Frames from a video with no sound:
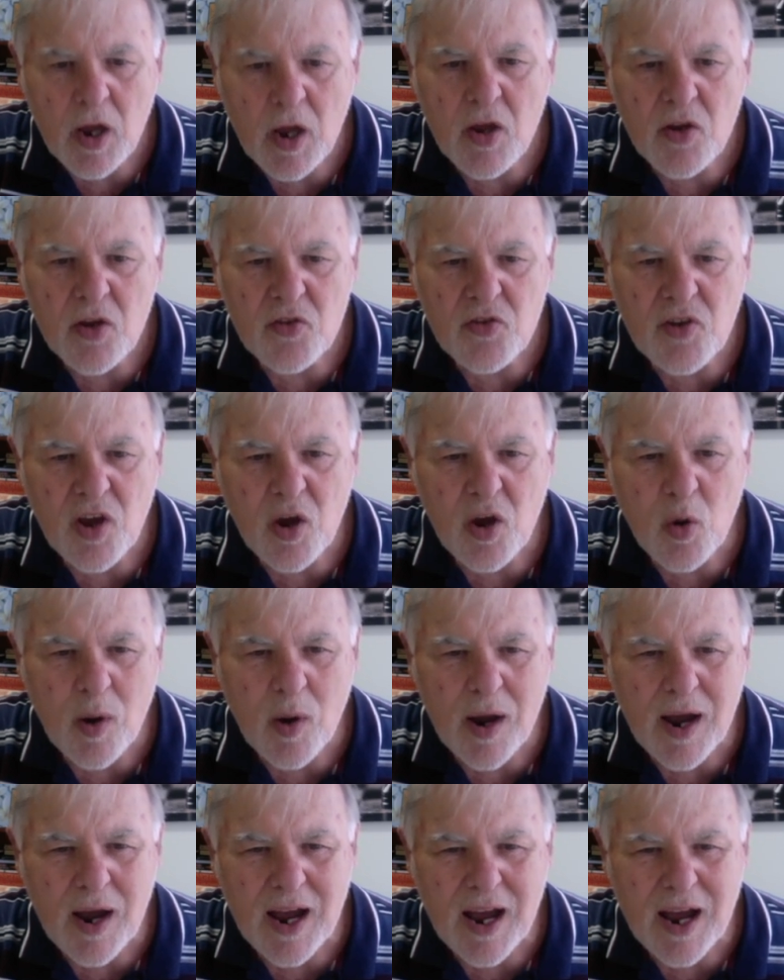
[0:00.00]
So
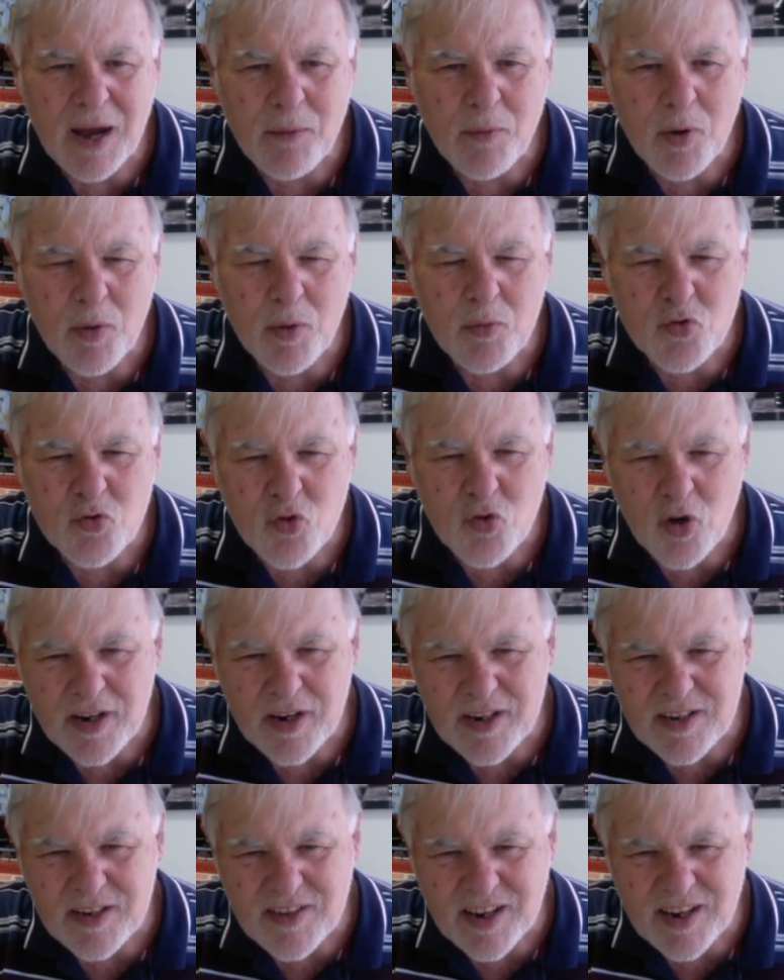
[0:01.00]
I'm trying
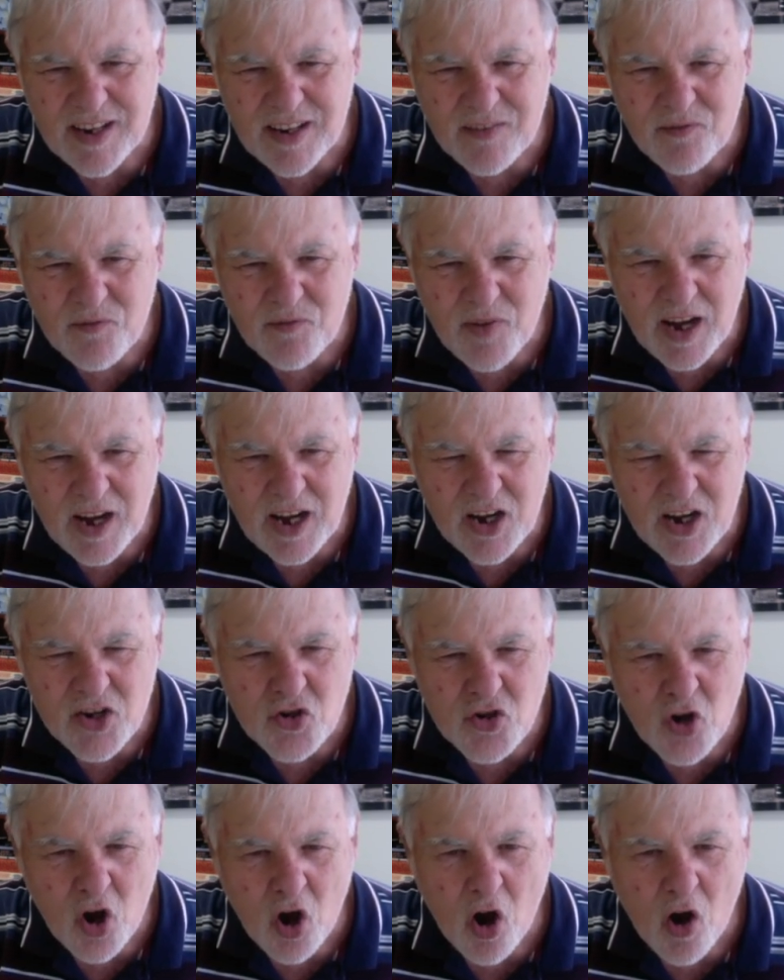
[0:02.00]
to take advantage
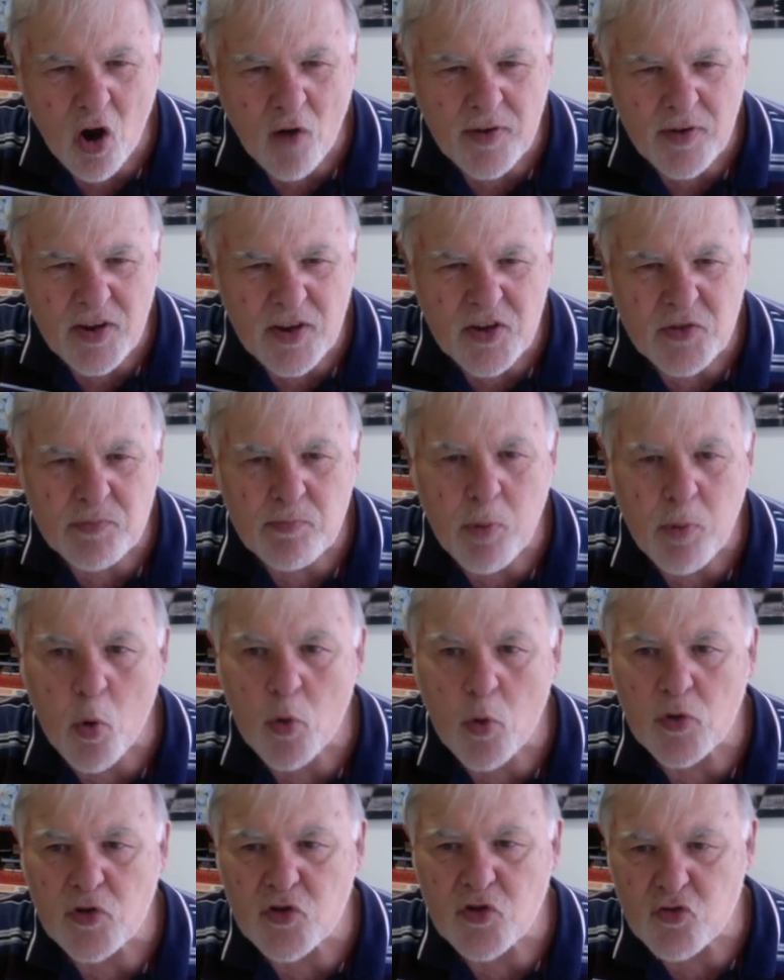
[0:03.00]
of his
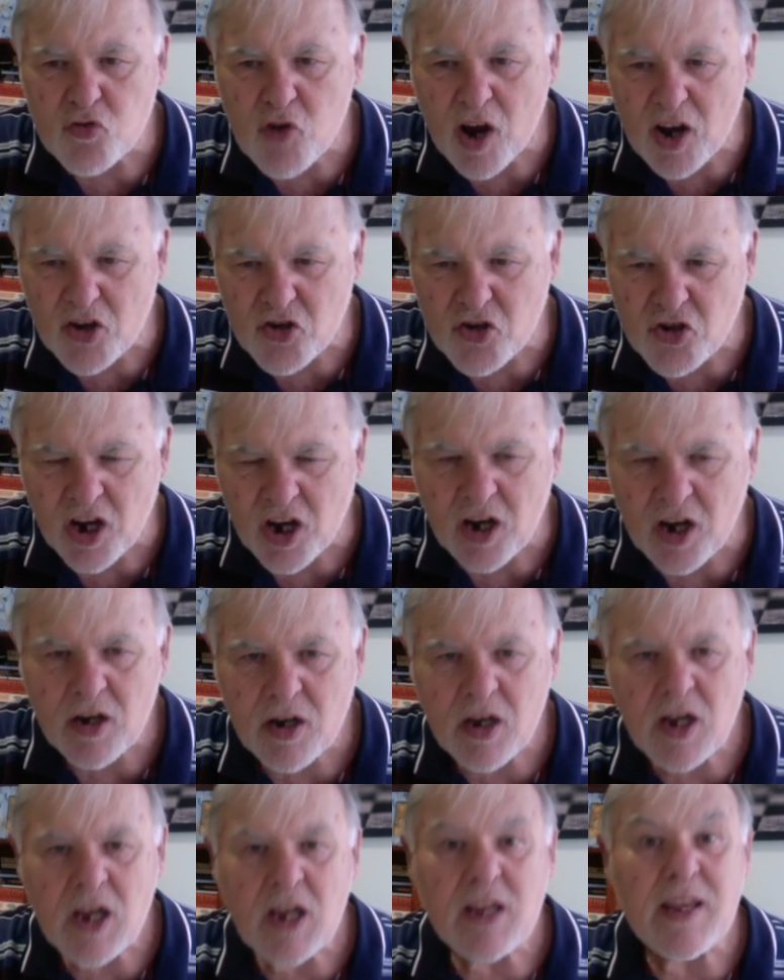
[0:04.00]
pawn structure.
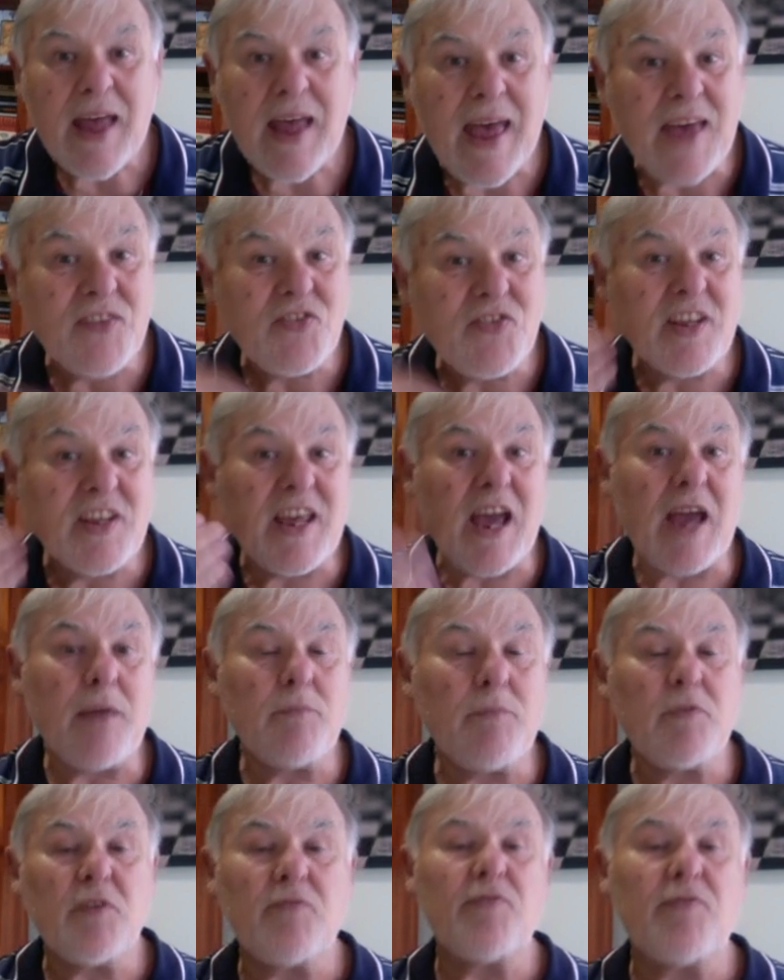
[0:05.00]
As the game
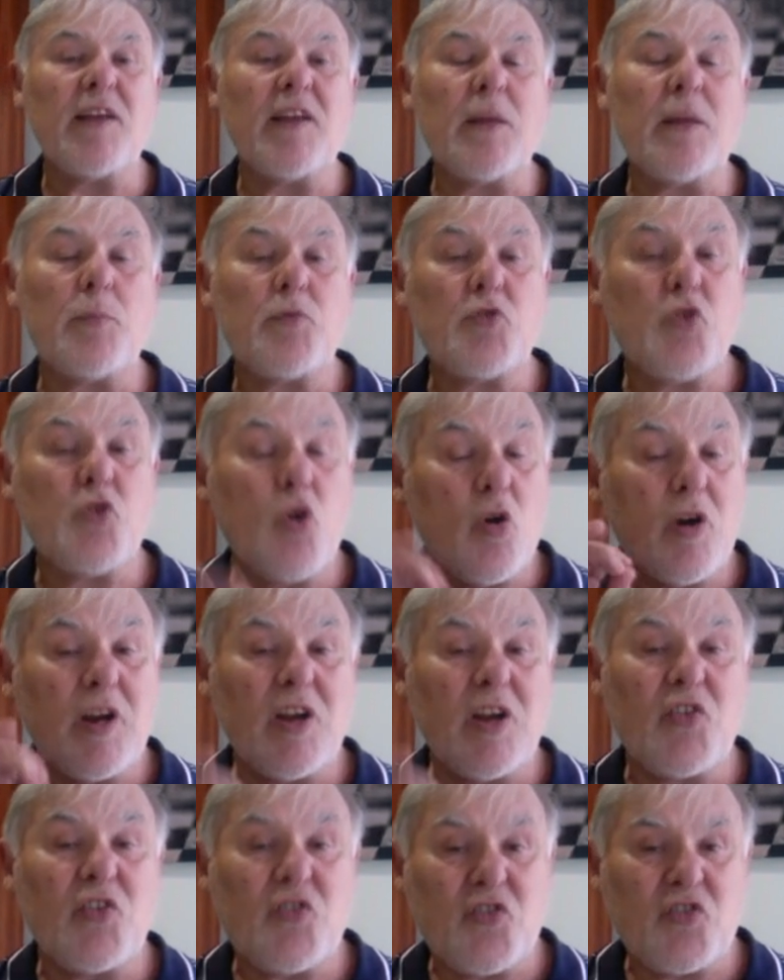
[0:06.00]
develops, you're going
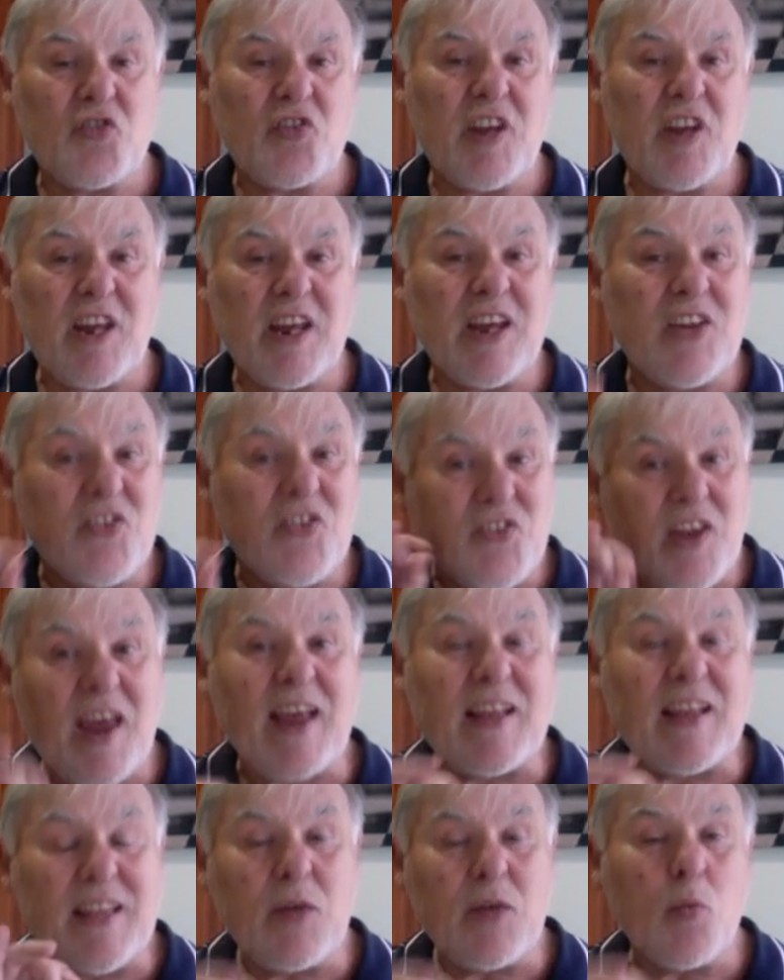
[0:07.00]
to see
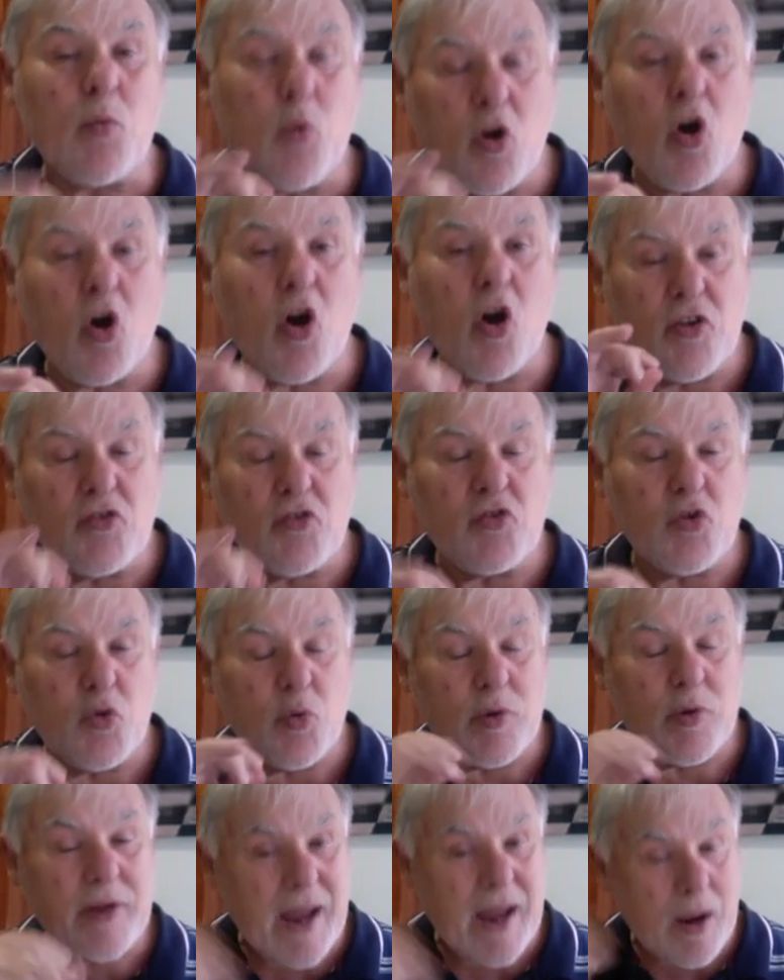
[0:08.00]
exactly what I do
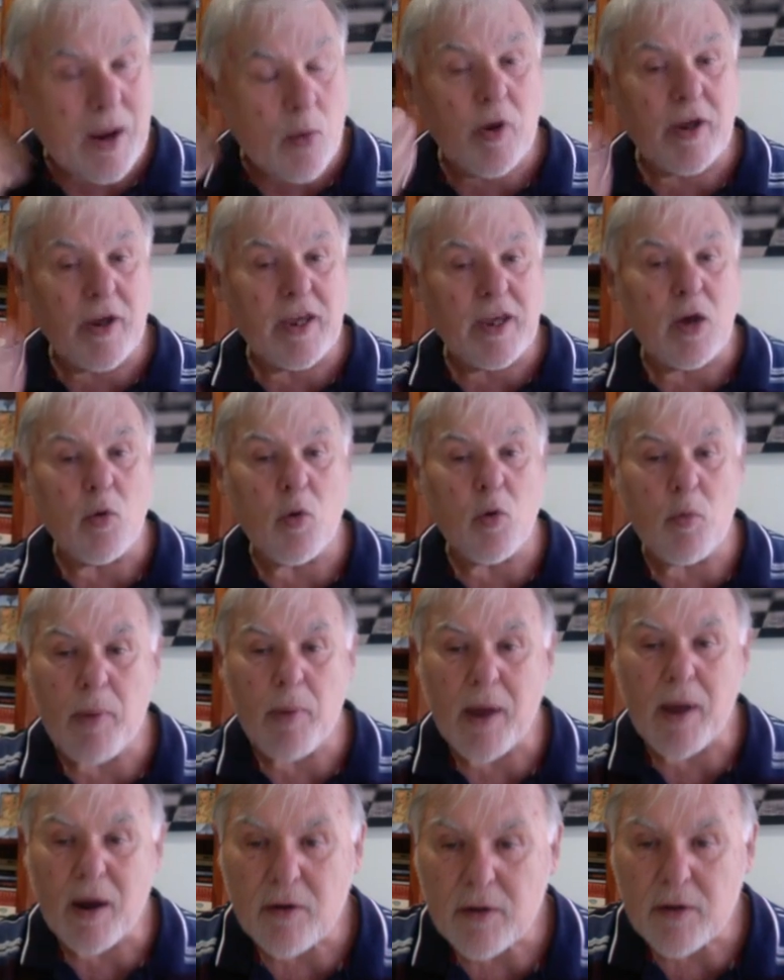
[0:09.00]
and how I go
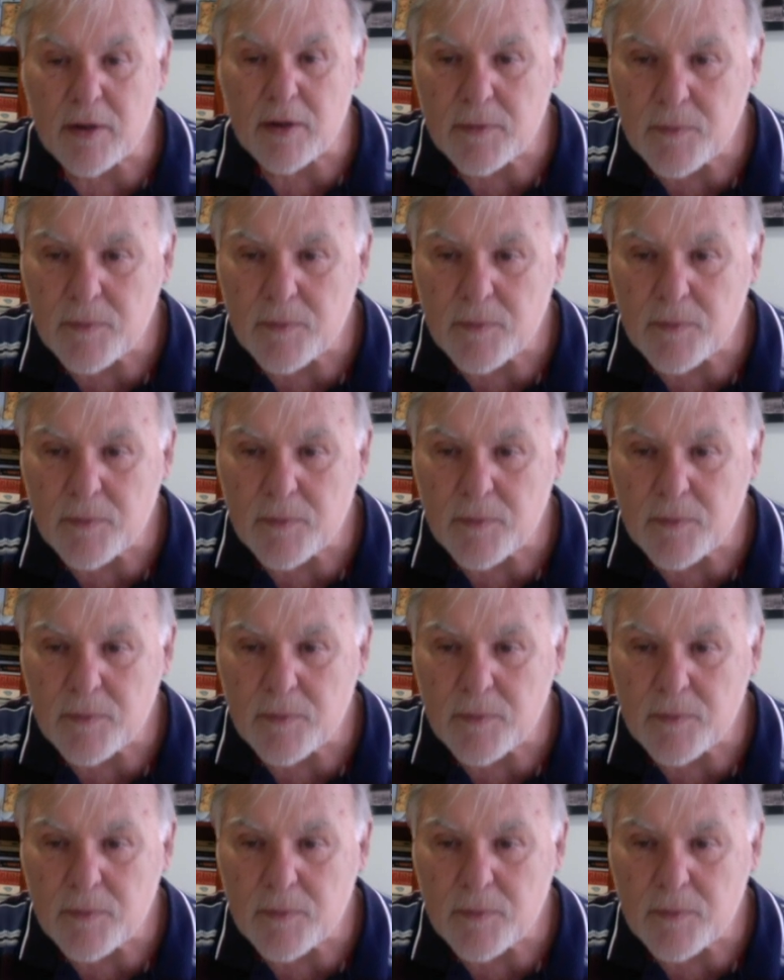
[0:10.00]
about it.